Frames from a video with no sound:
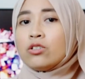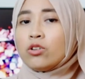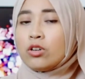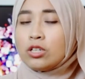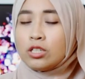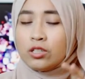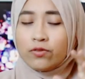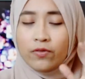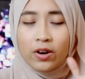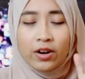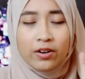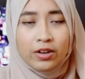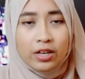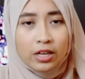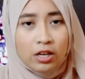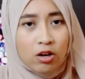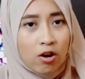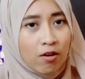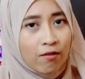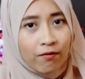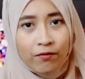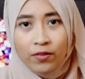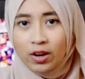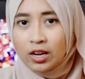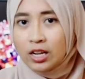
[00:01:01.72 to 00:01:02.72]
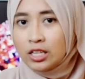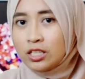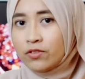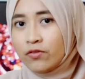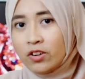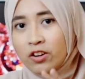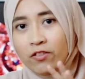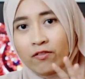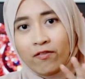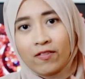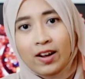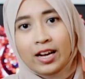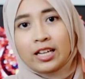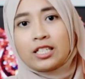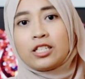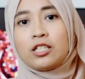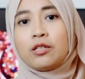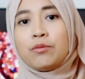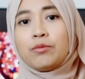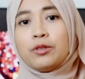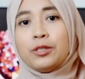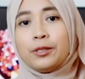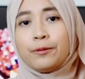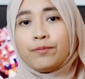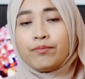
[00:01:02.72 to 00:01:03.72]
So it's very convenient, it's very
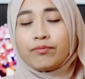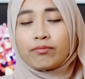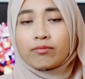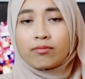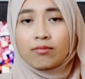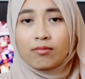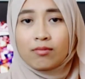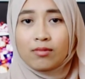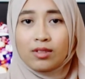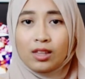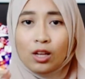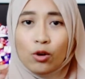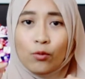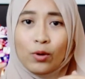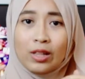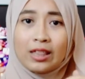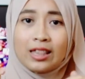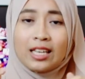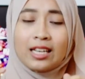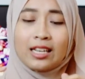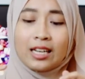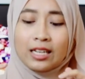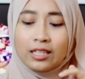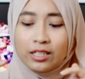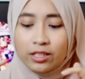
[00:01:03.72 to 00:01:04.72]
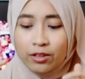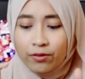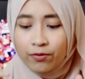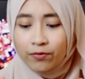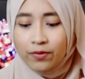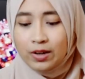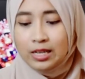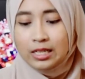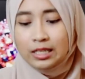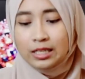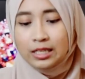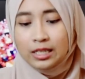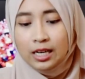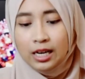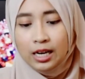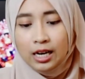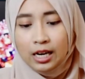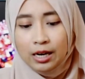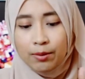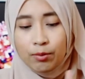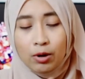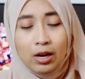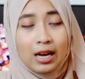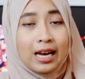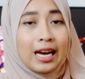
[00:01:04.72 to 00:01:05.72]
flexible. One thing that difference
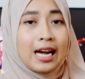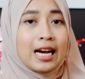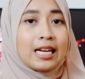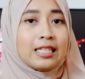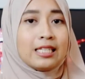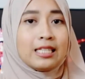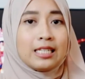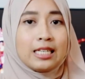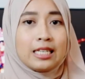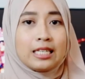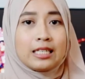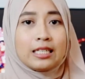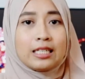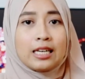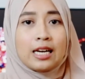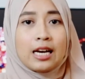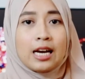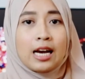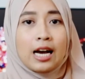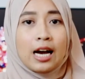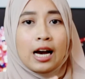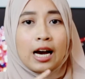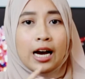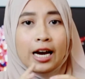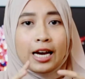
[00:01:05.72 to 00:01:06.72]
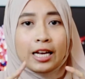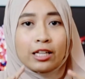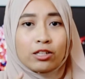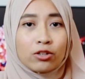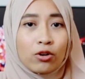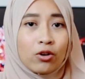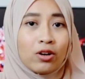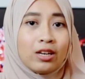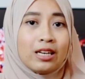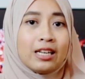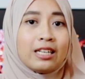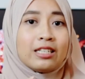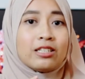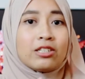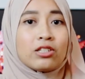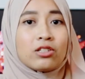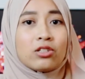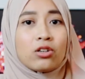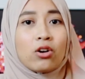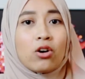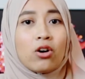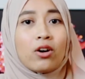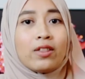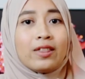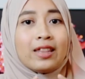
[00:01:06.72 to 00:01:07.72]
about LUTs is it only
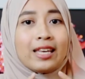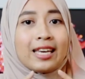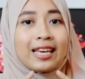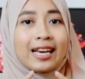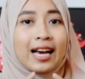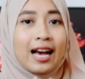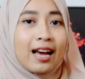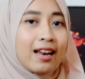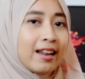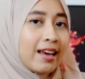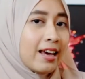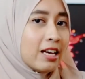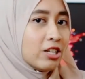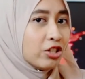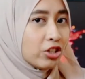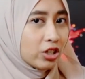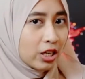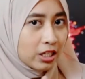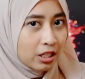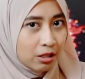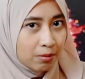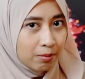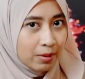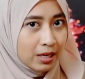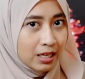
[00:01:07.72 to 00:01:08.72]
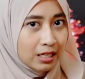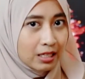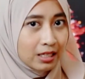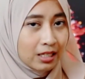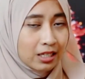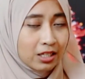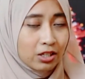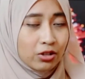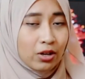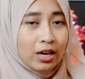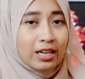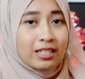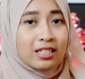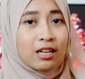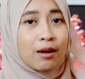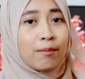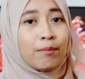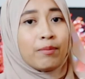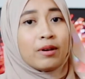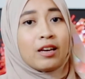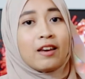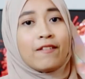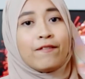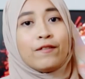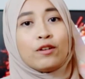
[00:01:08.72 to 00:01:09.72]
stores the color adjustments. So
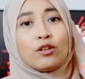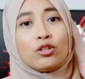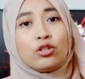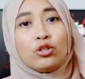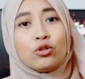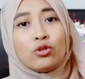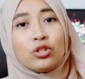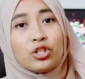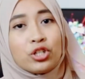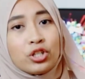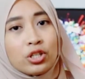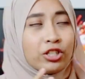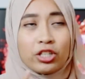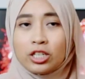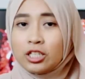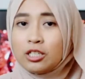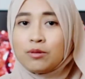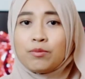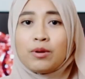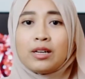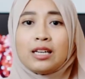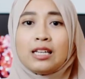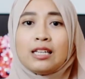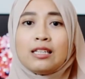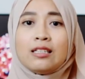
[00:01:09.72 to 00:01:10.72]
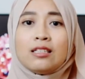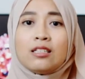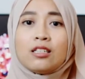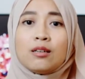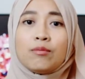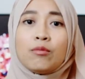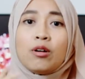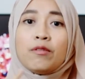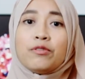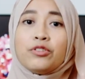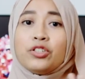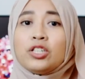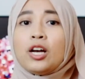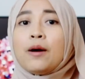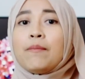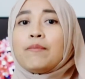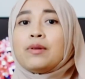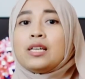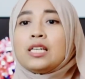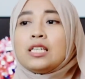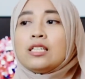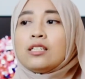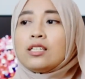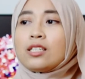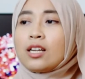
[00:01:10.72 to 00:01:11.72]
example, if you do adjustment in terms of
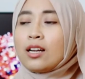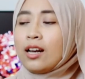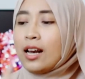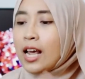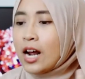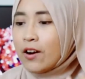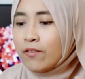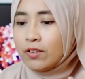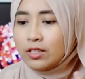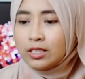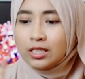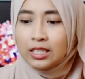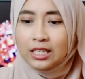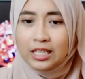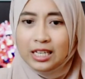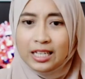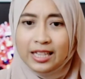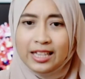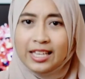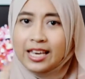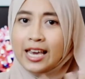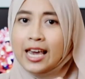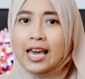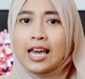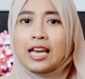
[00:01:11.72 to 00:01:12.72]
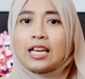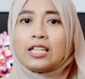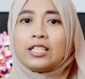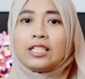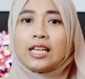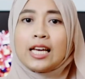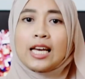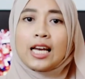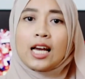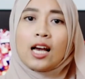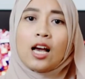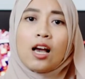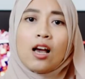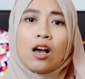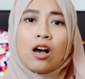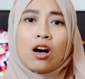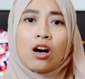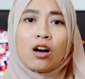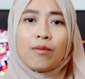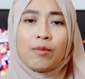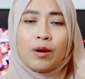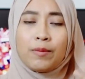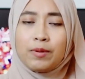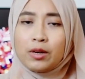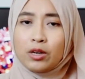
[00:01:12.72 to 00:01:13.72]
sharpness, clarity, dehazing,
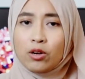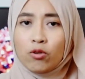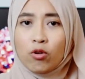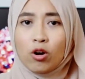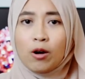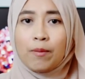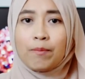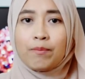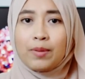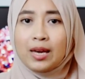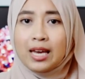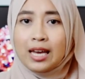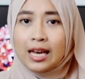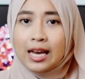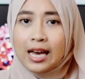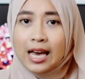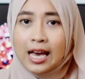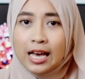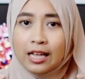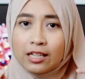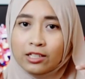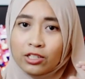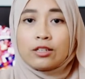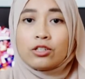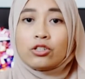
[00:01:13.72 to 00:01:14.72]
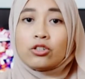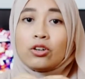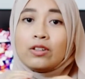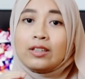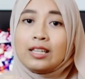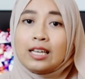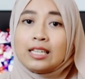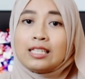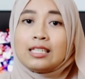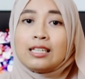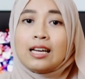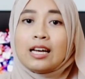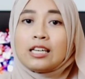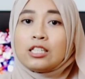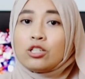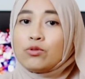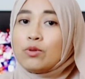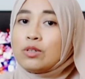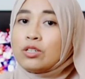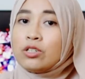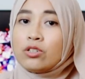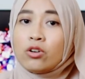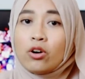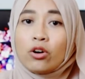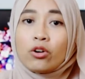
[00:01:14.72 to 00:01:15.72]
or maybe cropping, so these
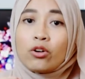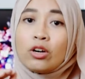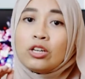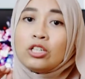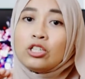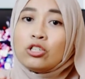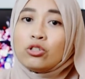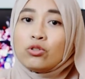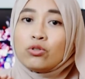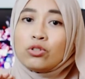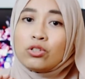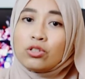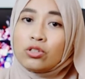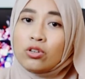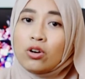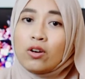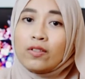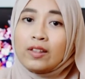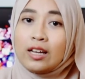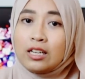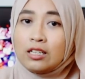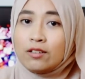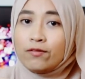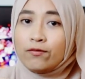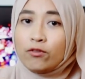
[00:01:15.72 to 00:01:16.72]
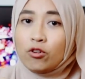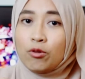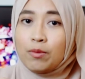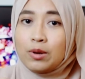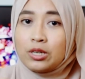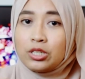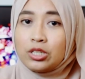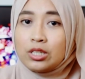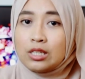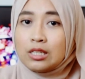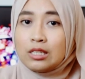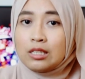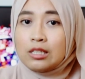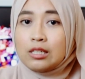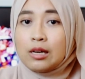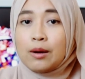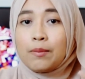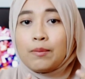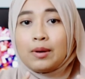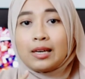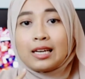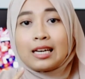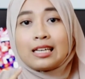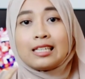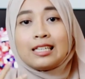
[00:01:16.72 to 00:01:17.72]
LUTs are not going to store that information
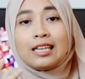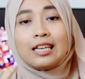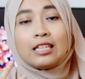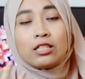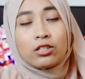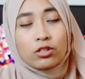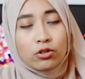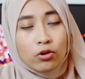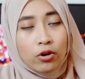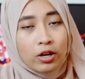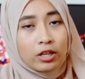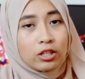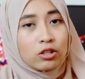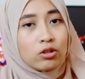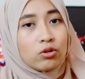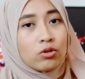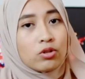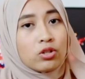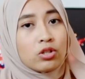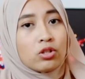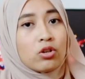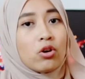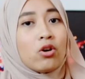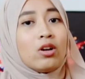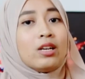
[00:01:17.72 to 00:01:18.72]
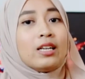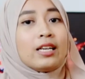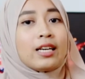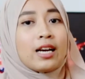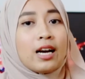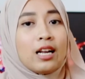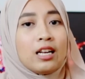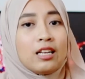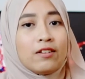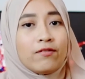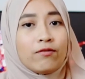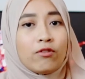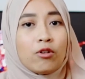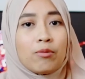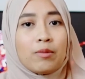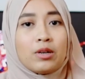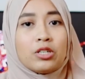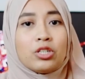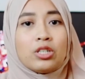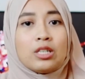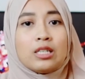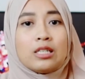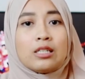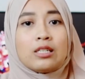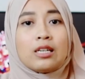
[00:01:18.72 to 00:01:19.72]
because it's going to store only color
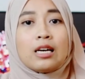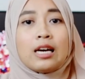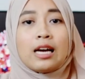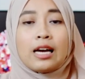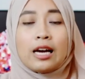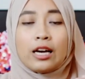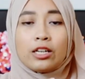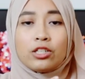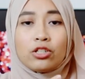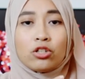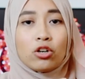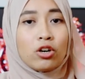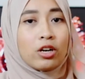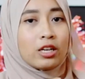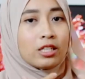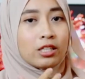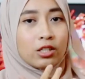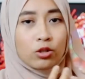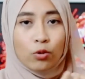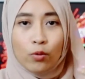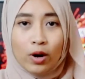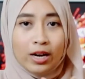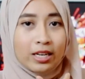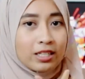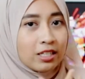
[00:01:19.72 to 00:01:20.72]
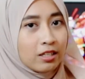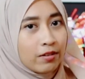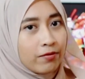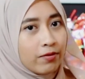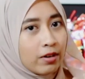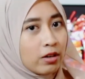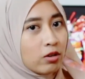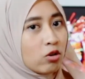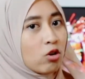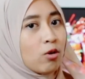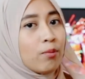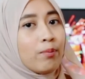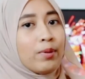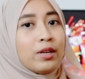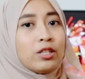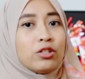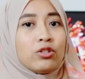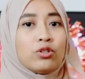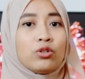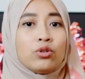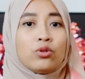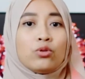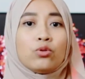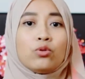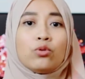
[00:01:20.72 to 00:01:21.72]
information. So it's quite different
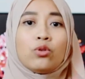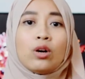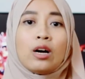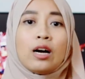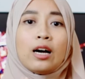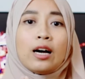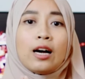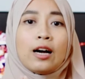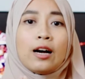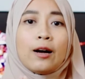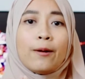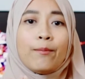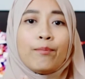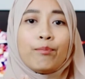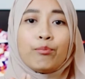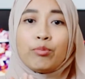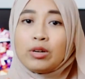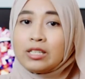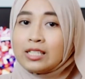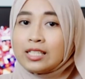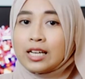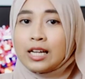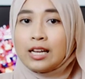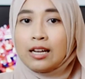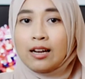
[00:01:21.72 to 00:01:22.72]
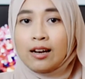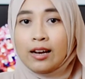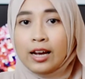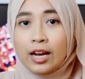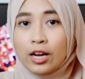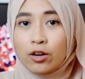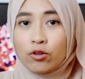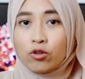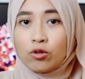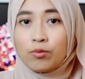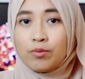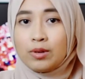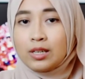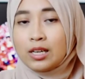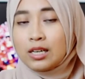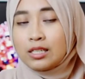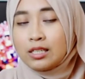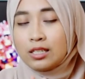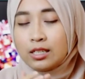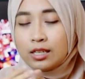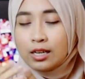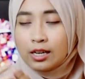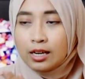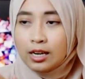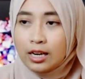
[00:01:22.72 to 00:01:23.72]
compared to preset in Lightroom,
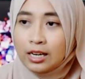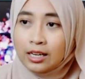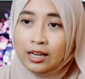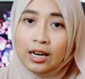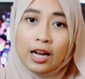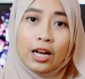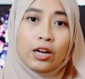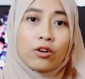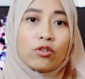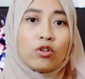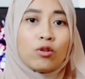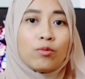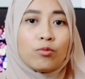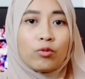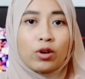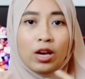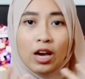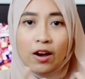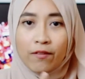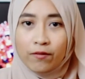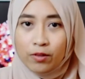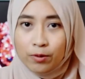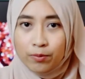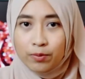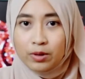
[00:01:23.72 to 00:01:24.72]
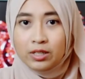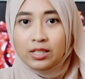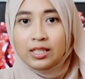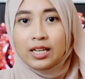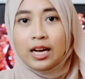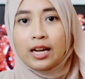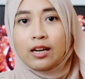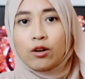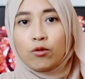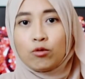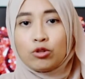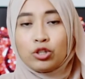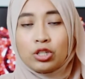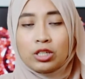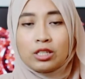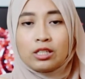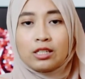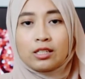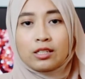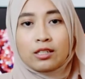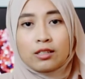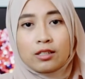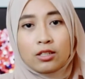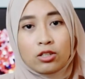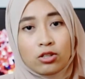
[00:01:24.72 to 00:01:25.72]
because in Lightroom we have a preset which is
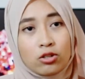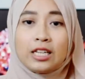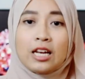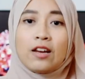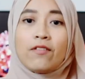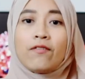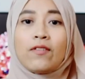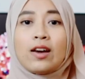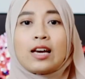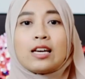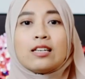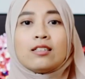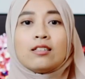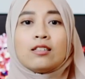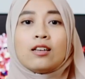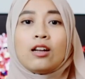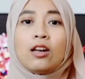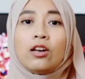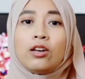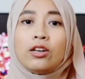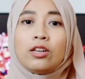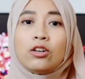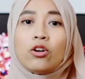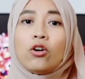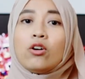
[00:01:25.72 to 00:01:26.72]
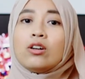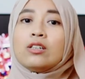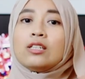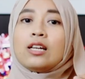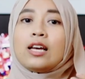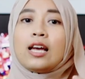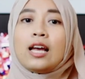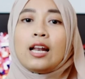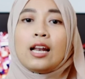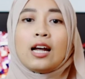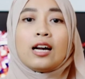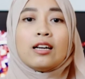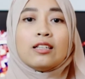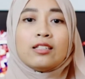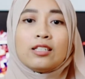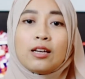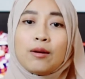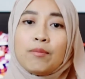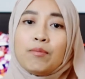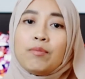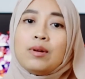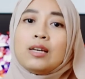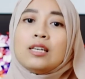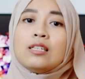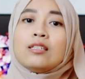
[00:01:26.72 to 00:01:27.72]
saved as a .lr
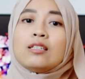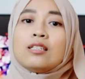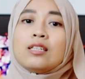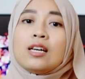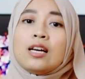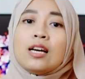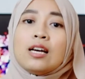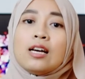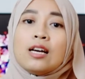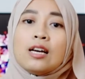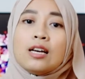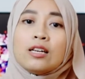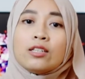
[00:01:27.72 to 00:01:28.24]
template.